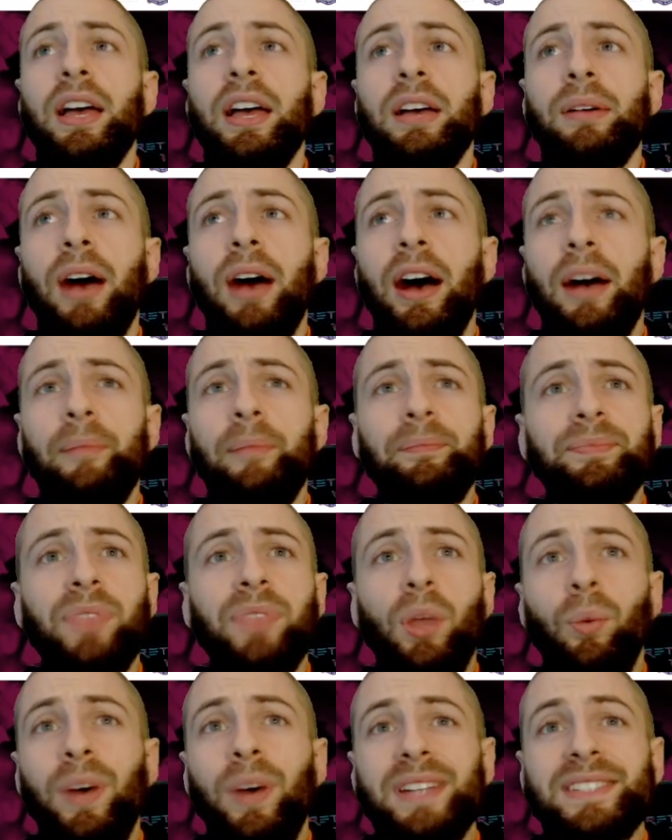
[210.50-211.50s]

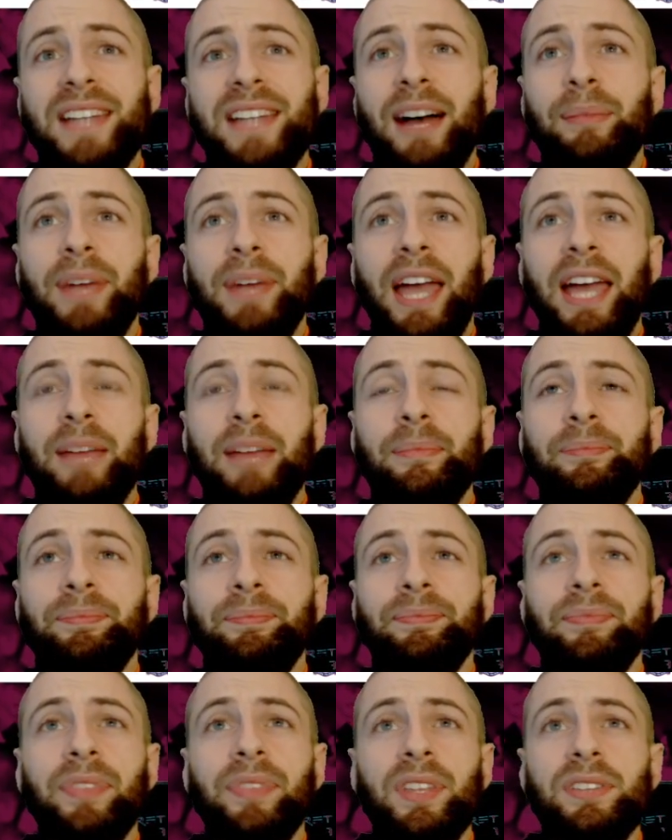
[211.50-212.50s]
West Ham game,
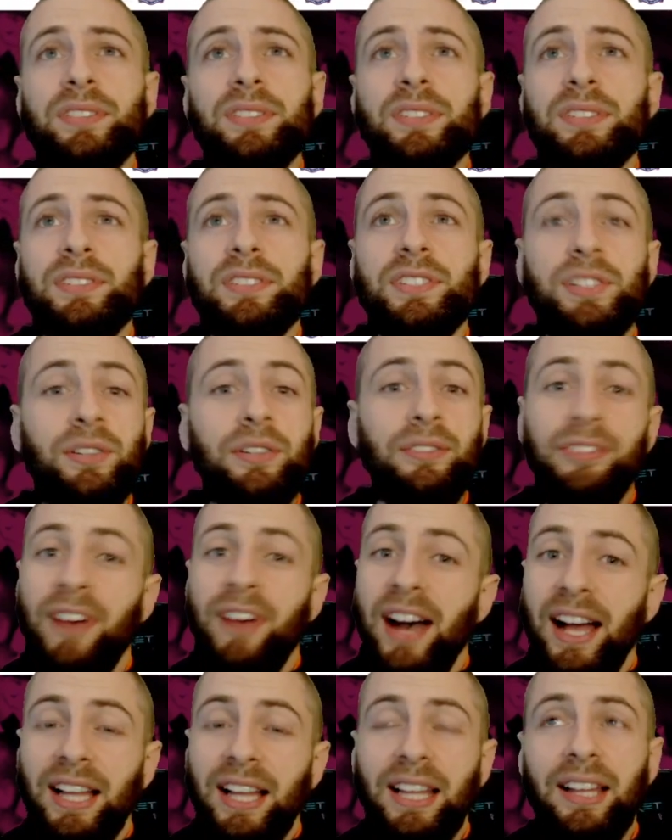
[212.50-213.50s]

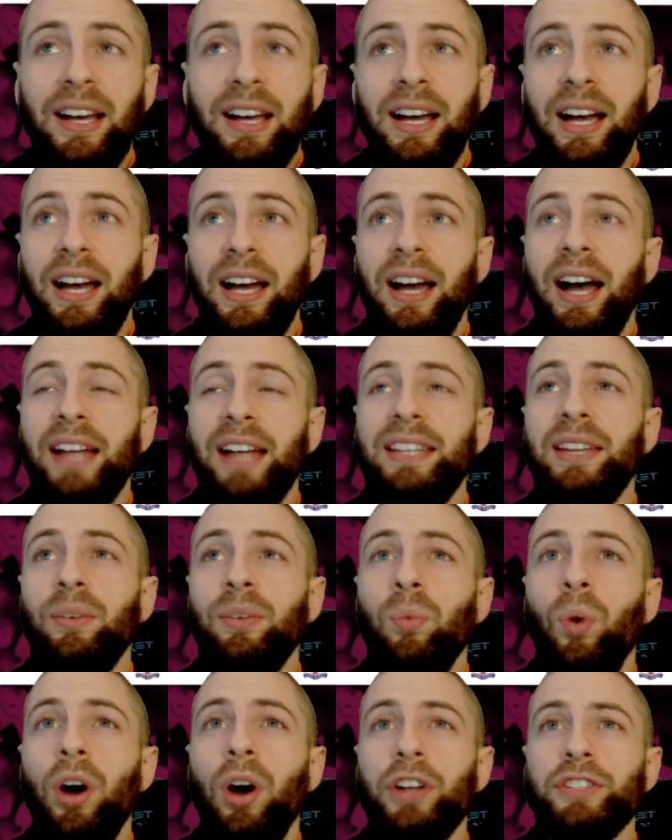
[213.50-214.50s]
Soufal, I didn't
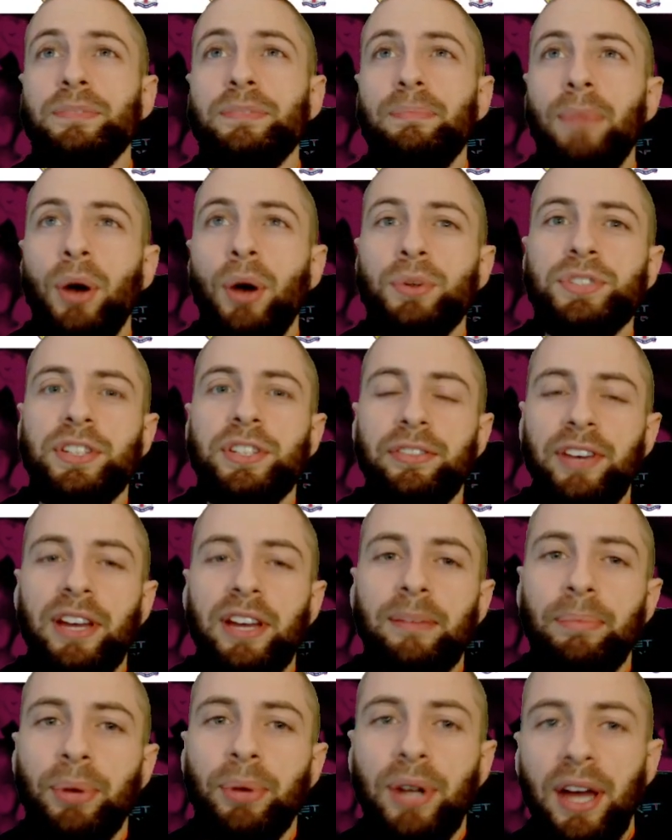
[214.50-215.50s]
watch most of
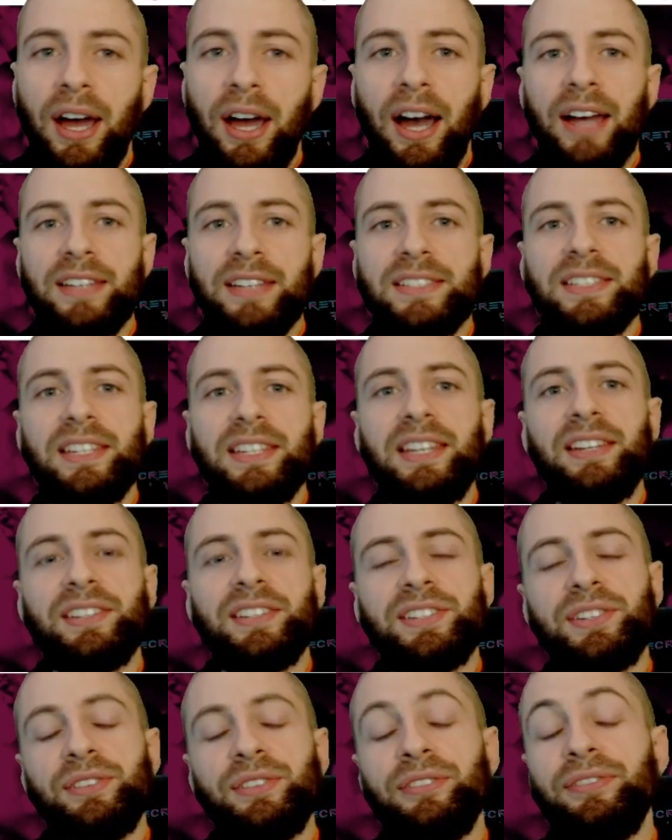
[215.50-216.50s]
it, but I seen
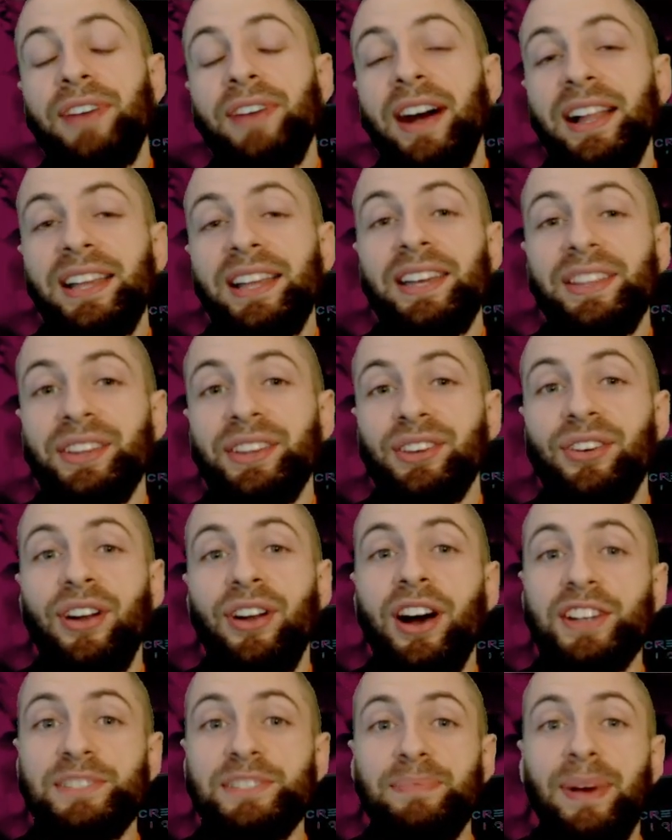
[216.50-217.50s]
Soufal hit the
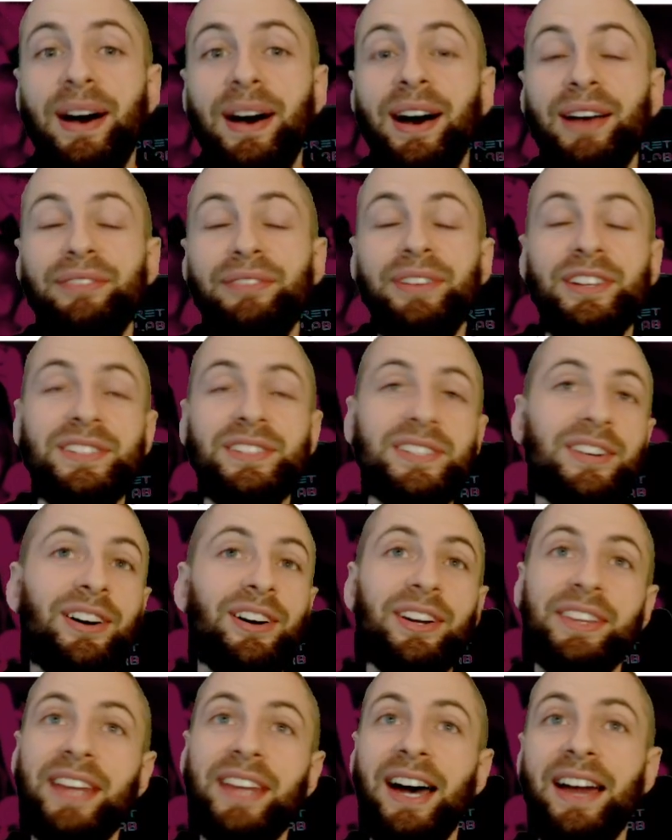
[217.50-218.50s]
crossbar. If he'd have
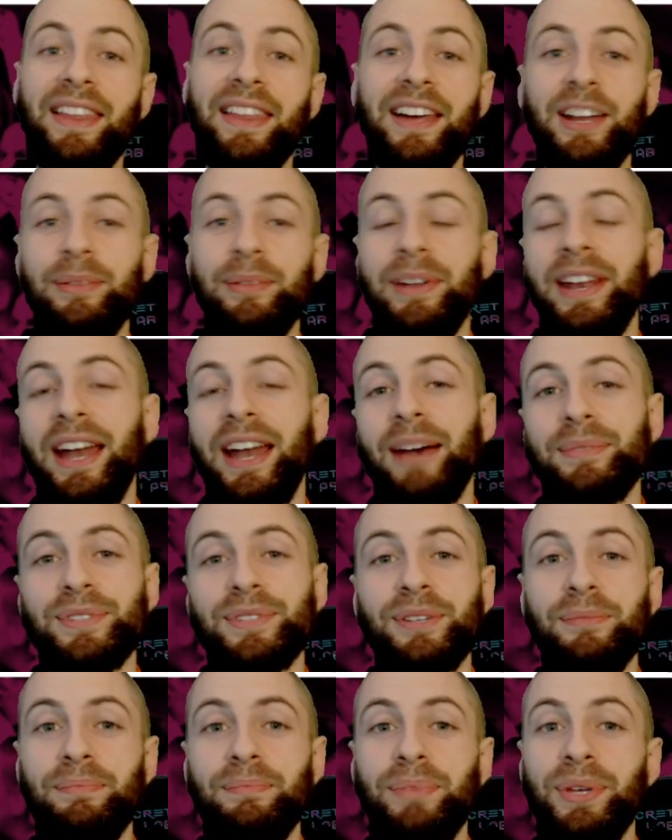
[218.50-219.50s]
scored that, that'd have been an
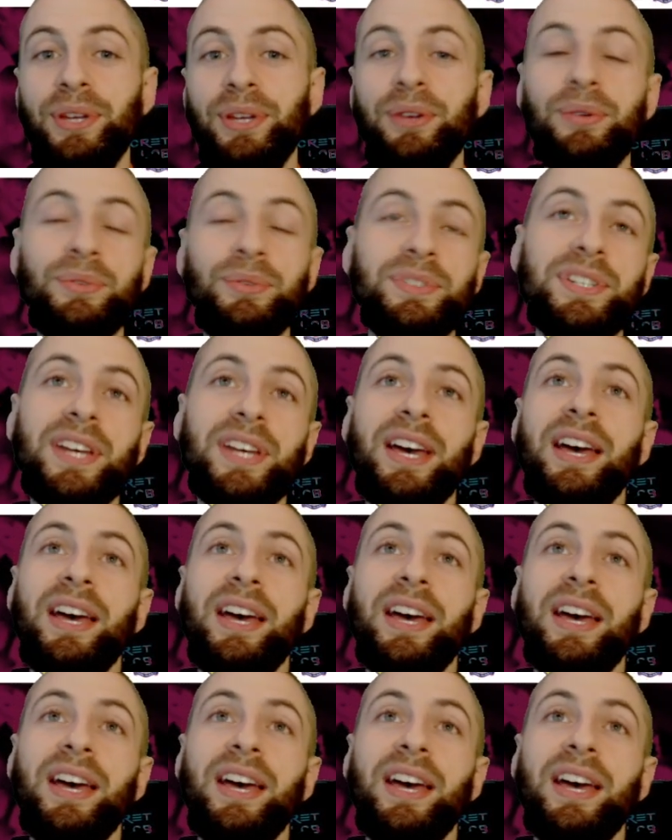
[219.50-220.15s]
absolute beaut